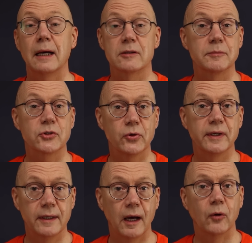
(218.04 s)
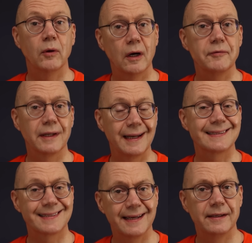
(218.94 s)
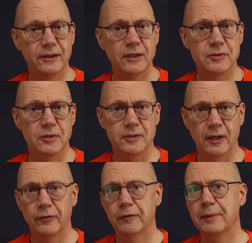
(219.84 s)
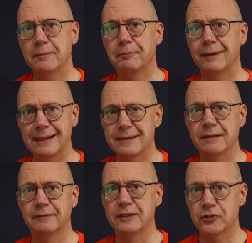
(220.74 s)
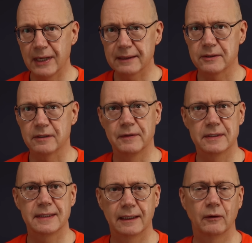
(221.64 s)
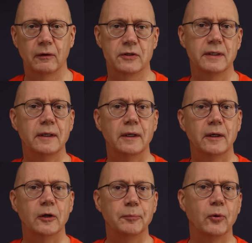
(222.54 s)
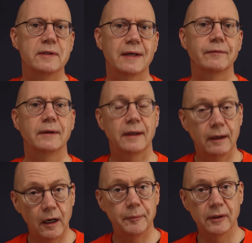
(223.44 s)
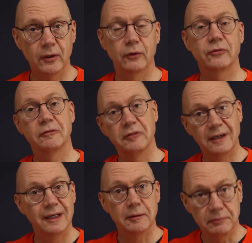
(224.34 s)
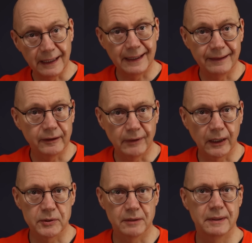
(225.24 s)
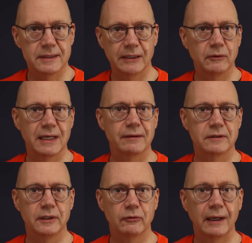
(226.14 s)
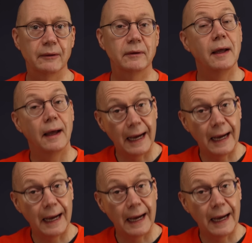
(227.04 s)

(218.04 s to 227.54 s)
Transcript: Now, as I'm sure you know, over the last 10 years or so, there have been plenty of detractors of this technology who point out the carbon cost of digging the requisite materials out of the ground,